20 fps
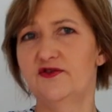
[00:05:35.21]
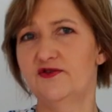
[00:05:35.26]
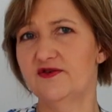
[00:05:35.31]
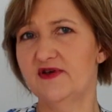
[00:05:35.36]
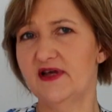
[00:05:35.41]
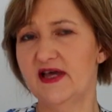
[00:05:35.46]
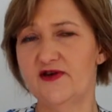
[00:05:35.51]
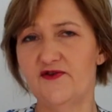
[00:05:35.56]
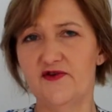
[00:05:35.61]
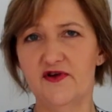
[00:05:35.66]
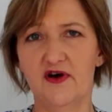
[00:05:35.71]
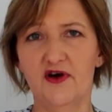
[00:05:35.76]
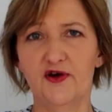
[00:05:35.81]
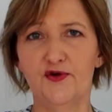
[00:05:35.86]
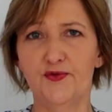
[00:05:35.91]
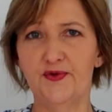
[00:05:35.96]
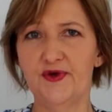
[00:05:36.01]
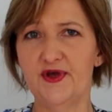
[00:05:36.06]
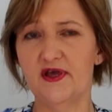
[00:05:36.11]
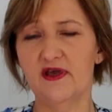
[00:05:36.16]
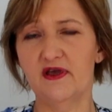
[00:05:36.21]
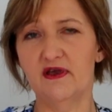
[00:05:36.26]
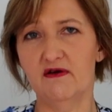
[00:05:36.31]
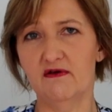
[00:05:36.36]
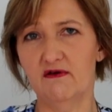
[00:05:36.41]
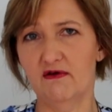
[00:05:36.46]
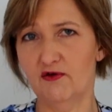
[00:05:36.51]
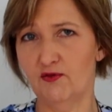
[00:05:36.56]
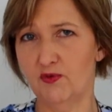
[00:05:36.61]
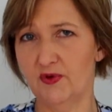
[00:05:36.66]
You carry on
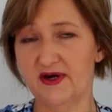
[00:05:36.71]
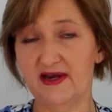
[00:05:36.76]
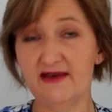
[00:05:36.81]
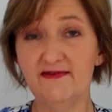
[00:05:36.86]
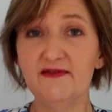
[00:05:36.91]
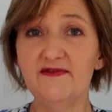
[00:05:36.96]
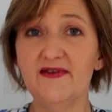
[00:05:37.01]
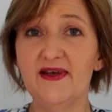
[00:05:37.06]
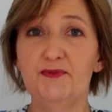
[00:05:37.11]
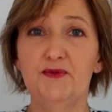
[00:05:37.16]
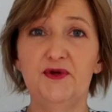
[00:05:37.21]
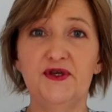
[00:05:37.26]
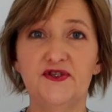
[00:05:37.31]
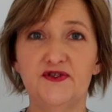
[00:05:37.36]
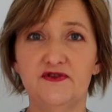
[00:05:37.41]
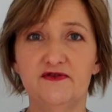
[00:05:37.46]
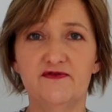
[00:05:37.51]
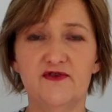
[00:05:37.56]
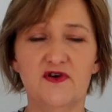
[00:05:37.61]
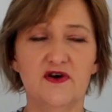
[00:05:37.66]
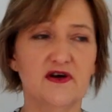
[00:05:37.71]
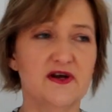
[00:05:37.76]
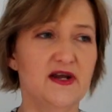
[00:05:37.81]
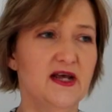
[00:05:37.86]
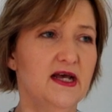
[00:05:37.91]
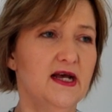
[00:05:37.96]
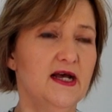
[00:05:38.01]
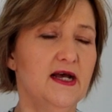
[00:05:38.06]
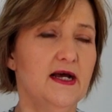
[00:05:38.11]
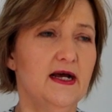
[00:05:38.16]
working on whatever fabrics you've got.
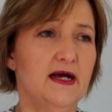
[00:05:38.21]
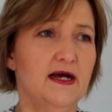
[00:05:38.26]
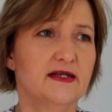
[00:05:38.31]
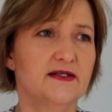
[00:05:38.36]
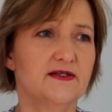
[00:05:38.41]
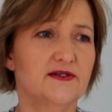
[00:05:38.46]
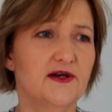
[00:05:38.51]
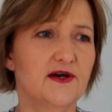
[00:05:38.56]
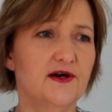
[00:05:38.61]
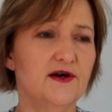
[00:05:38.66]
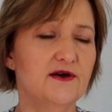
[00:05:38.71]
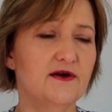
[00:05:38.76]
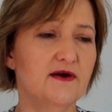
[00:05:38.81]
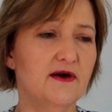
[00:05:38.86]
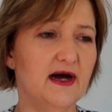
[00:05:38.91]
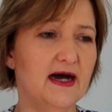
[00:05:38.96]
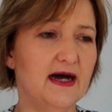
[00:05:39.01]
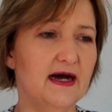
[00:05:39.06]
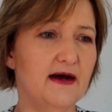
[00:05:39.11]
So